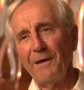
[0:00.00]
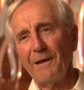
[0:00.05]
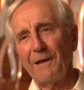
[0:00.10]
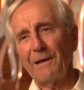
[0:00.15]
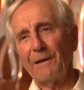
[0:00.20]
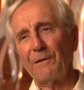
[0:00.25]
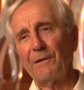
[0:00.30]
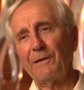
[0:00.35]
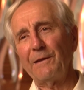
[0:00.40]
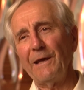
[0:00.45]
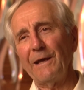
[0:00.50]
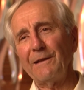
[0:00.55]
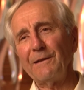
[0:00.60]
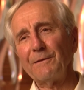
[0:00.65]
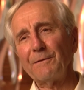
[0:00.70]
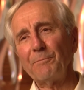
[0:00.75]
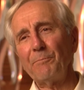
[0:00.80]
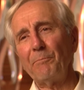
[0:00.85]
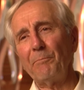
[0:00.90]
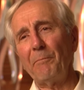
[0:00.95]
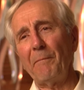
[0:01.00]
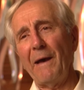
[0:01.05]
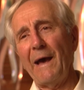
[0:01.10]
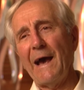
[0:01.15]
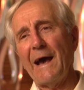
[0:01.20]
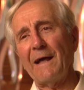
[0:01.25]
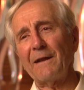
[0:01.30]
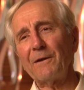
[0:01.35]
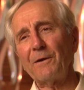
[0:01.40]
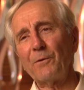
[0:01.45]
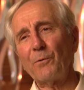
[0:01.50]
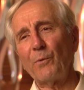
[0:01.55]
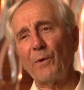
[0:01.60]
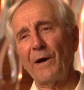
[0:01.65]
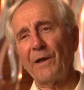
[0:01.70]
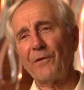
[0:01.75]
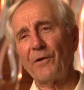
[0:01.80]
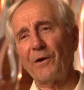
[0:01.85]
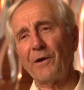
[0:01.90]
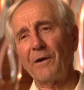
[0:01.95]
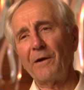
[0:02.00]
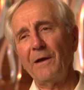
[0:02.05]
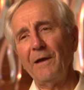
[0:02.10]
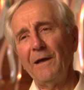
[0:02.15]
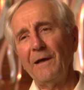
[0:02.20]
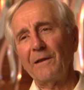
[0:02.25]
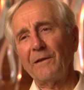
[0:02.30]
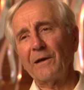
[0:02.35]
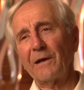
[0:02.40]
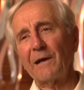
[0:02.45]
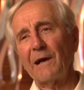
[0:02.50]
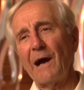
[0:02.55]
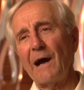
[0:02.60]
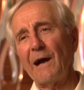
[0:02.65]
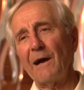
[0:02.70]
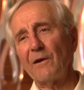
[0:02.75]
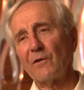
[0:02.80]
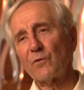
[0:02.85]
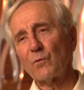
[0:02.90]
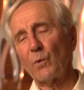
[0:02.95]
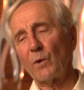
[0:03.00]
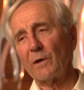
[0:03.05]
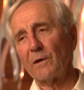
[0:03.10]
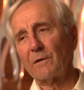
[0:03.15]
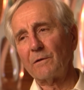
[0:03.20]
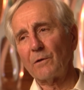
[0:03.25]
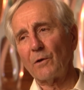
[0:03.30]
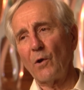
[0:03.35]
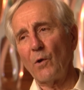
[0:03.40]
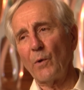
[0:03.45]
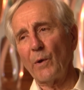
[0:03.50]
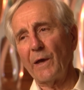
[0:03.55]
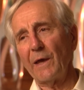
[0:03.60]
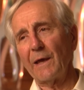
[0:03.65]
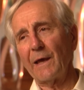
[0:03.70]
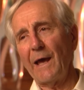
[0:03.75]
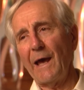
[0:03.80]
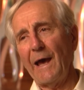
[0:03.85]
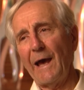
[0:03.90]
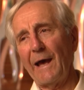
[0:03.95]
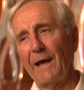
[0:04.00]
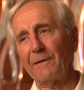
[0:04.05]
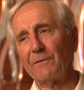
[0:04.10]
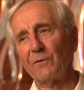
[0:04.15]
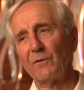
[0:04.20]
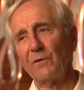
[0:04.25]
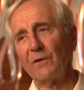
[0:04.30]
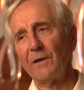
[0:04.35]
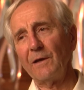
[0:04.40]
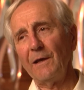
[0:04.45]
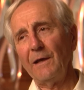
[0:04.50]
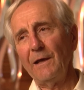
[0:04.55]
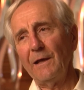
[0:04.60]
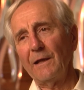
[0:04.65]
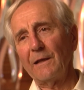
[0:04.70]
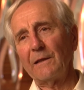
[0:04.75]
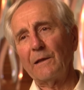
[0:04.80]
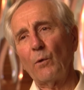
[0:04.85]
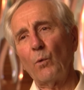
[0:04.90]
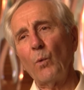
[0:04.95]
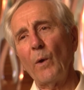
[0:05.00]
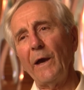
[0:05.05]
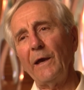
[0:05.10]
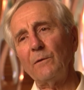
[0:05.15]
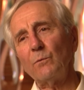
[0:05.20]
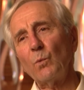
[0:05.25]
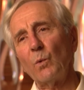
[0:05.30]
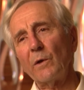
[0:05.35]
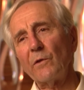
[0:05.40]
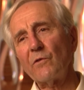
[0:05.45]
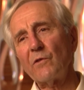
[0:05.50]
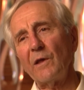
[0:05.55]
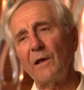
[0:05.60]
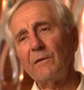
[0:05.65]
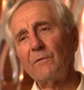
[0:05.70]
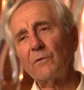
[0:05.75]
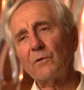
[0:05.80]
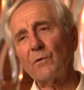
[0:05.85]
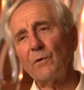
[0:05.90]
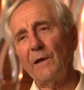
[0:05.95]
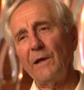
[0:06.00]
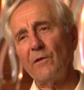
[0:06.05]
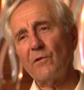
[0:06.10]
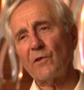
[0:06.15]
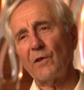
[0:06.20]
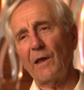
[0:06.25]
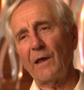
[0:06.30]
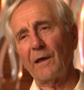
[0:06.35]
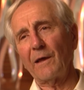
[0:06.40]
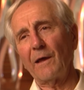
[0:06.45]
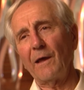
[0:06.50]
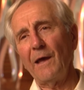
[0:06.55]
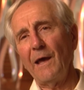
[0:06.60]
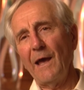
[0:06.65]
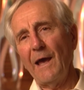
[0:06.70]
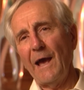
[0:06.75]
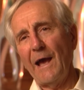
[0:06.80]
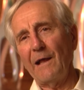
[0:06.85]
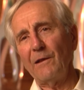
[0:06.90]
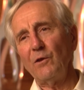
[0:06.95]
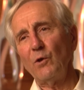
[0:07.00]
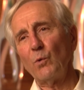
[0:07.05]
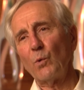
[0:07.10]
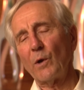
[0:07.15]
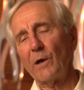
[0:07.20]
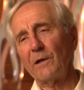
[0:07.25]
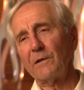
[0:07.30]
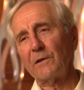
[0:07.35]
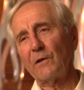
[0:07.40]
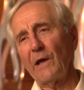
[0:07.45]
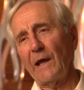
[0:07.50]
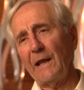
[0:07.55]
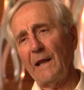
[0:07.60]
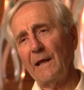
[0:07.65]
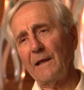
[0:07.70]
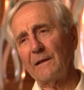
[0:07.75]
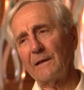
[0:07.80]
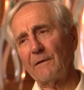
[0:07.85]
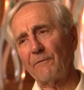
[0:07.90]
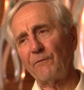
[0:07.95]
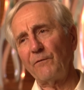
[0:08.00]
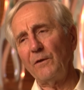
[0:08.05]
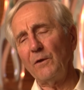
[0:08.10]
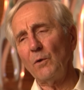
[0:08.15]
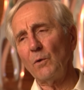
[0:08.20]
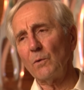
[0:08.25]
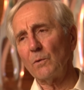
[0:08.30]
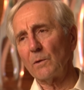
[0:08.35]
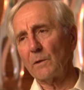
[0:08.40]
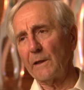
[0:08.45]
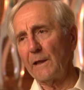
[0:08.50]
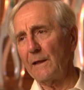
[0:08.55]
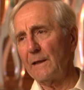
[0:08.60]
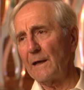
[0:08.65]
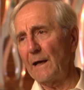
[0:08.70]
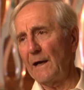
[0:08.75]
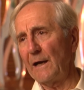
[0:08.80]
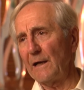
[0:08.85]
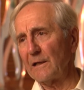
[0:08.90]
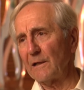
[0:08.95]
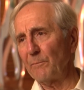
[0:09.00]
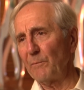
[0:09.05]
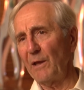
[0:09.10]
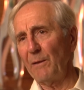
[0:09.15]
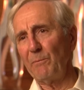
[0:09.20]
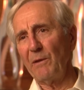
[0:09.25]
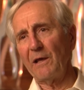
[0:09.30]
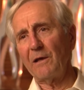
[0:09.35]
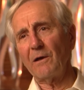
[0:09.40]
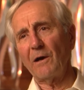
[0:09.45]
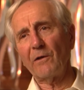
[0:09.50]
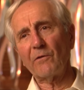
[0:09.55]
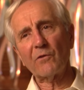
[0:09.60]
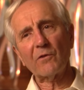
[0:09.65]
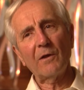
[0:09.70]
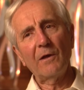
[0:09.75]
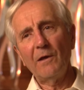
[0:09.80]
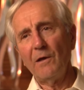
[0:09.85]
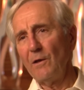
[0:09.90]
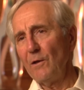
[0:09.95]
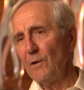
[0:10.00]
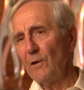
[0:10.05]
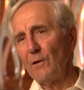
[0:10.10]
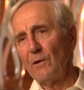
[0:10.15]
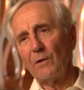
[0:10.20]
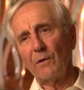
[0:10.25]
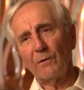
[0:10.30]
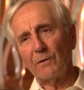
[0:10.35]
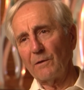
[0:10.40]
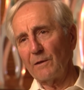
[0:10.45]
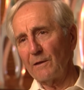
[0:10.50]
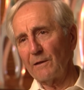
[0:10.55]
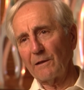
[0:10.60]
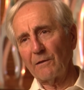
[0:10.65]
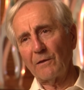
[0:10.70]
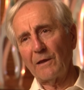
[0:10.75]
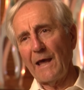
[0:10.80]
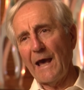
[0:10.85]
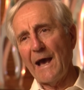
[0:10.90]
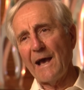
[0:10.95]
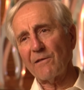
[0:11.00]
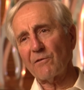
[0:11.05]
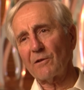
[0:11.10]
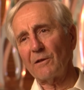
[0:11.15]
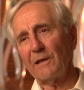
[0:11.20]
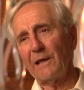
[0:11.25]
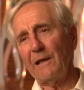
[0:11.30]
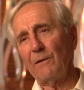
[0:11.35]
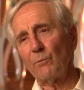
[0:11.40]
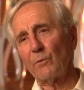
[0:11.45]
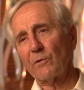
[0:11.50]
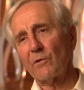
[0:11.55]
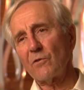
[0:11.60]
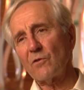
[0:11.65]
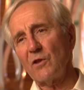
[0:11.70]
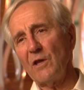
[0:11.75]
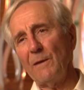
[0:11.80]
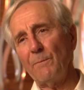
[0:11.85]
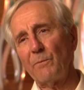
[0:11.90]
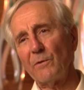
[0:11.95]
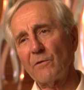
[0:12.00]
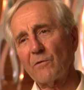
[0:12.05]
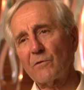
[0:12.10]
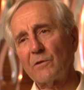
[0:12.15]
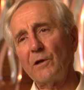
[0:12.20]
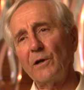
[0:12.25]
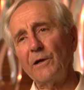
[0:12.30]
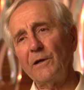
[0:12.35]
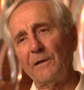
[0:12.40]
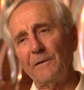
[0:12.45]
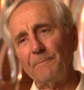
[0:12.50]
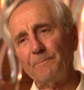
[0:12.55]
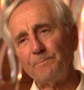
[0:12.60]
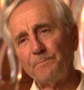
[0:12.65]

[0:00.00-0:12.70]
It didn't matter whether the cars were growing and the weight was increasing and you weren't getting the fuel economy because the gasoline was cheap as dirt.